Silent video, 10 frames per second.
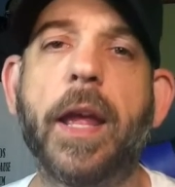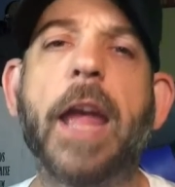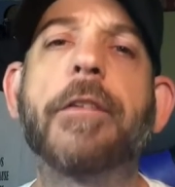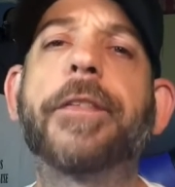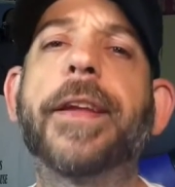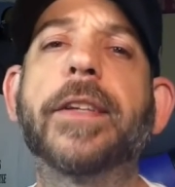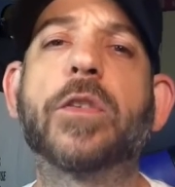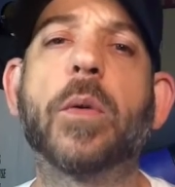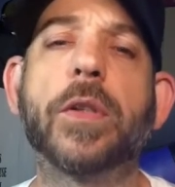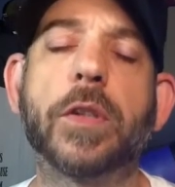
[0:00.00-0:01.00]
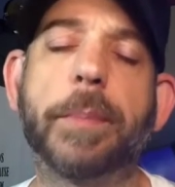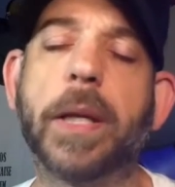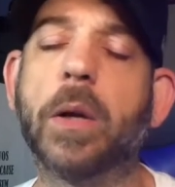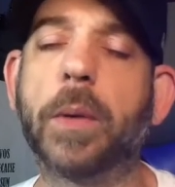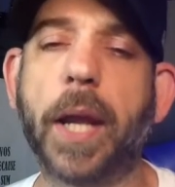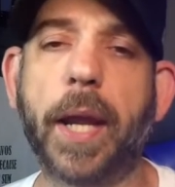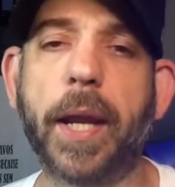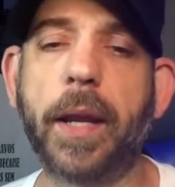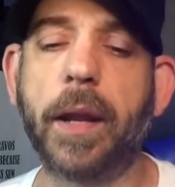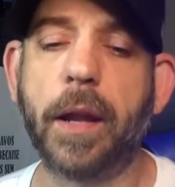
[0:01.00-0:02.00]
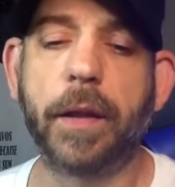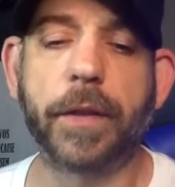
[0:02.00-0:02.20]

Everything is going to be okay.